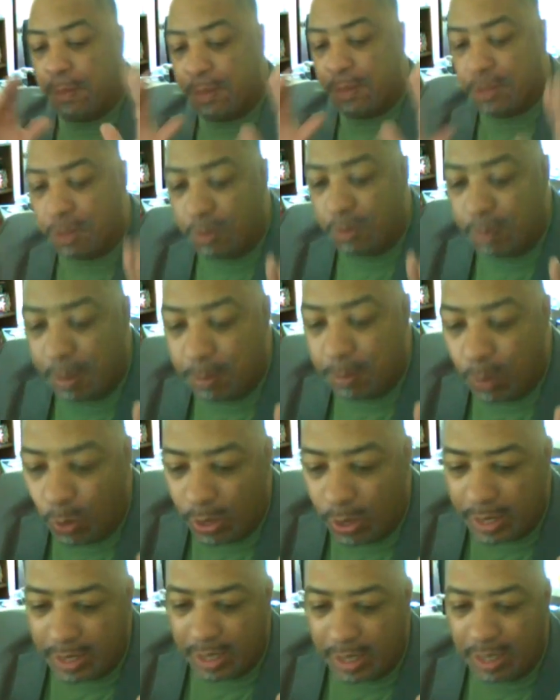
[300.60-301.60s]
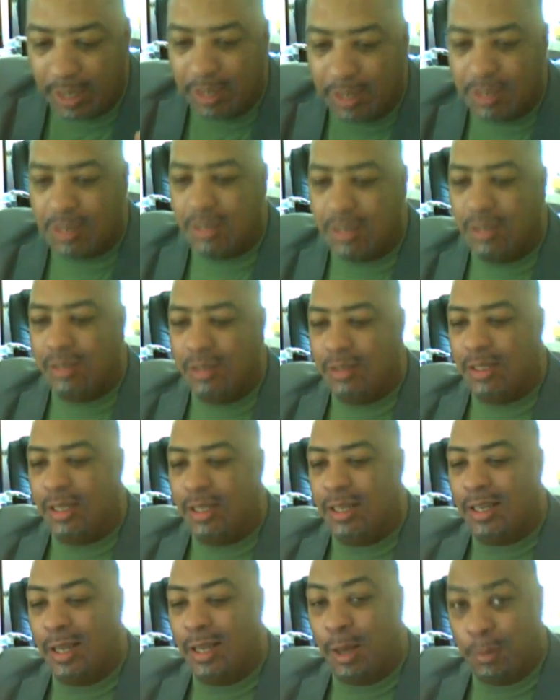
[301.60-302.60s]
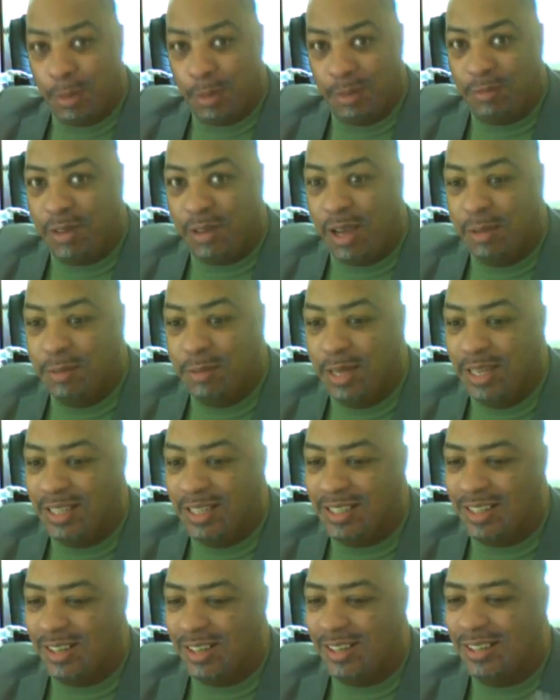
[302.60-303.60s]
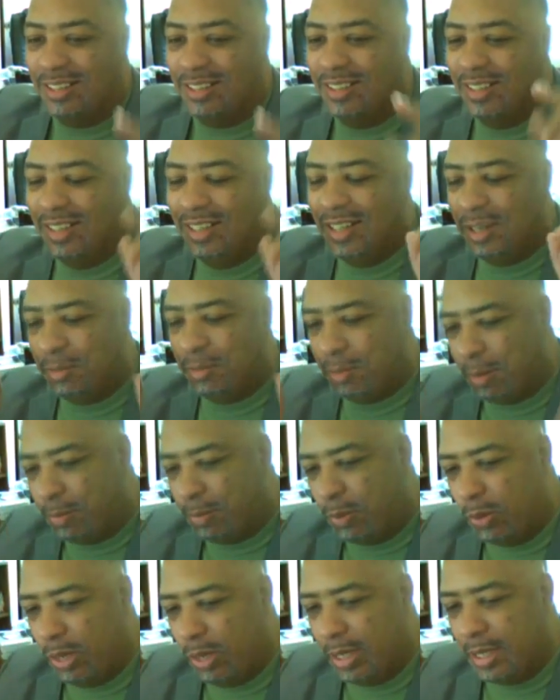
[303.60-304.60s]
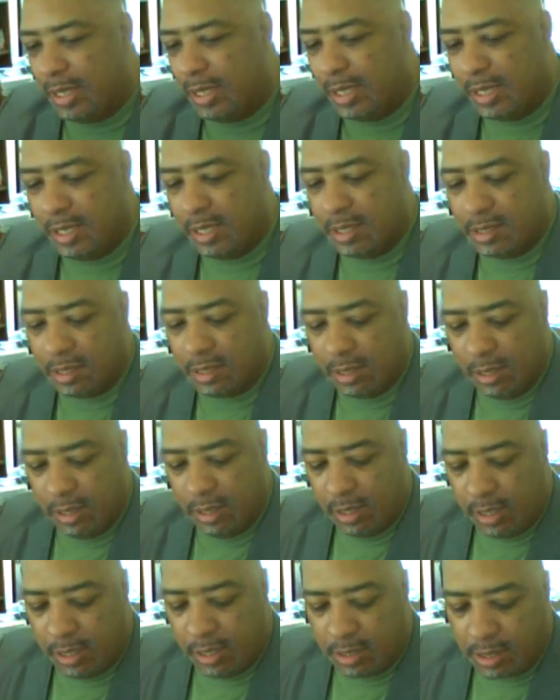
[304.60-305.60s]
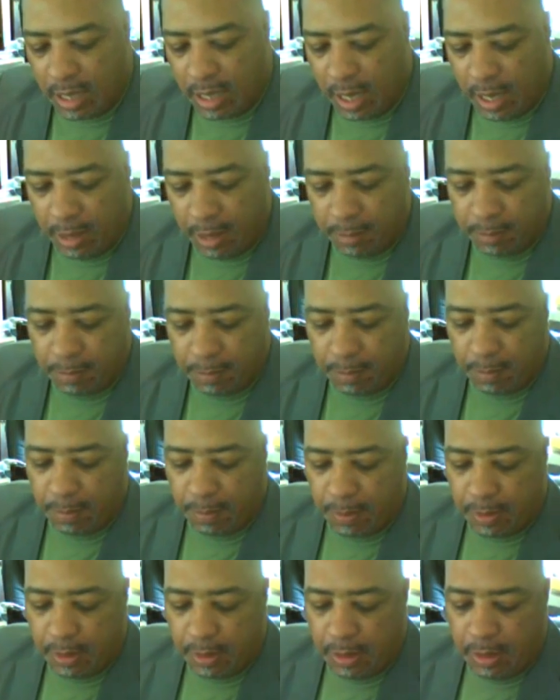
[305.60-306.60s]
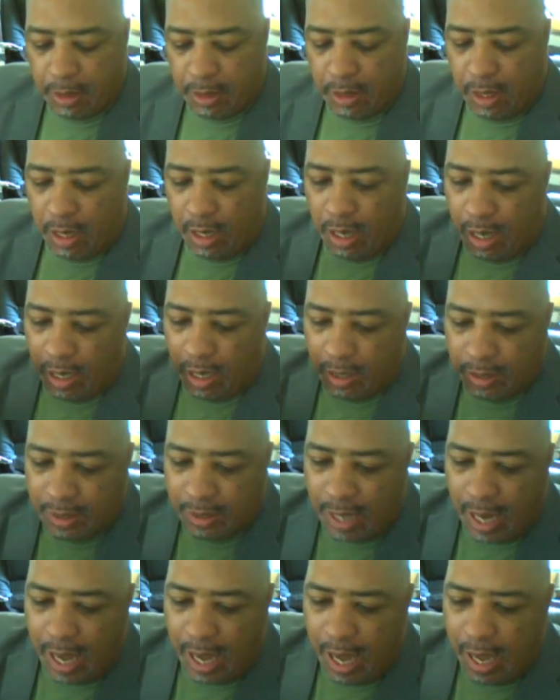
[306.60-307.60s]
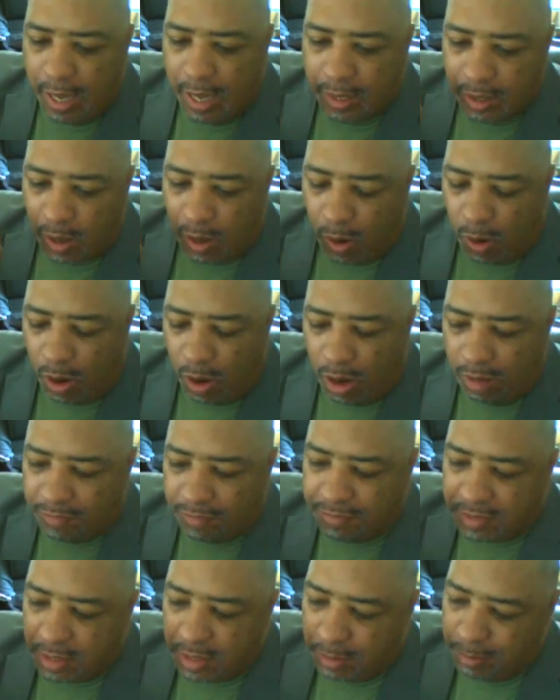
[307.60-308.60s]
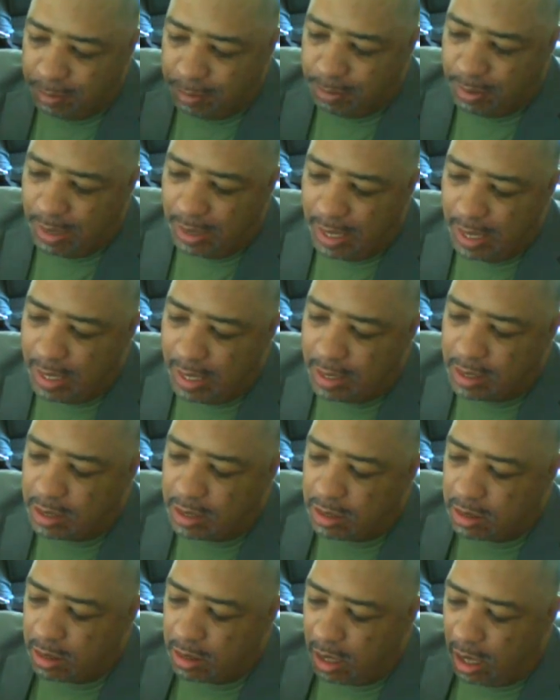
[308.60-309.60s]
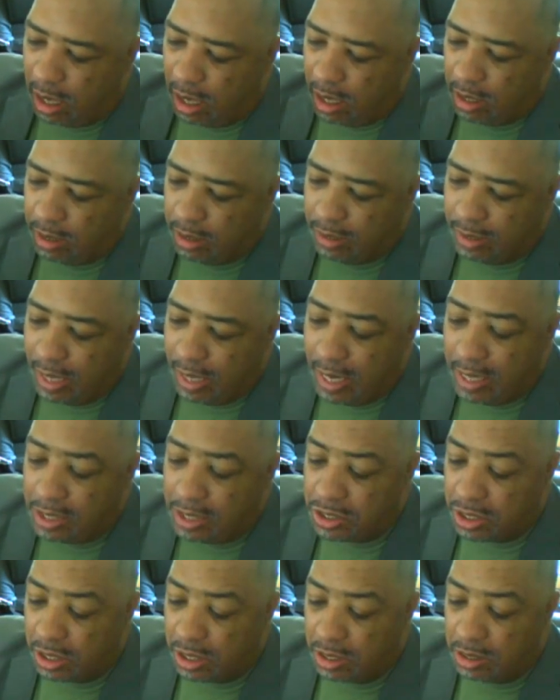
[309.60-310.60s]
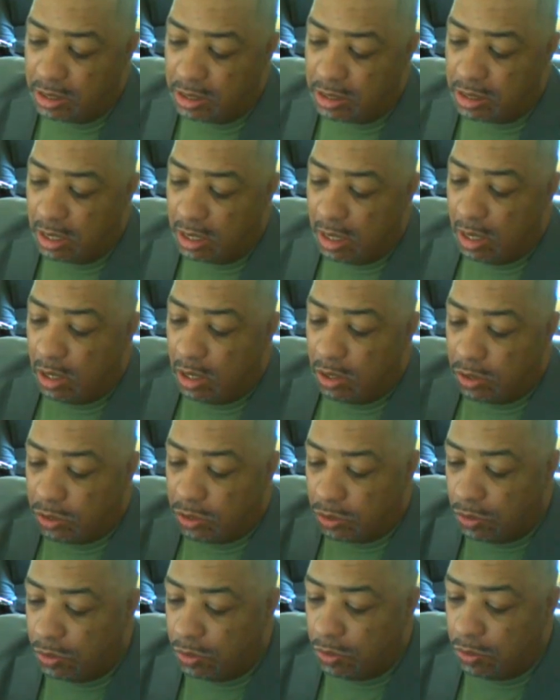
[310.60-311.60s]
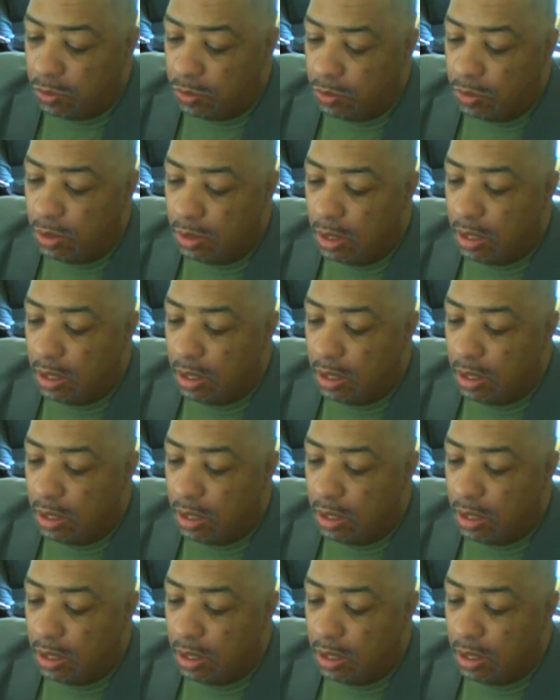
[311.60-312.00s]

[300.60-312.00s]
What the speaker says: So my point is, and I'm at 5 minutes, y'all. My point is that God often bless nations through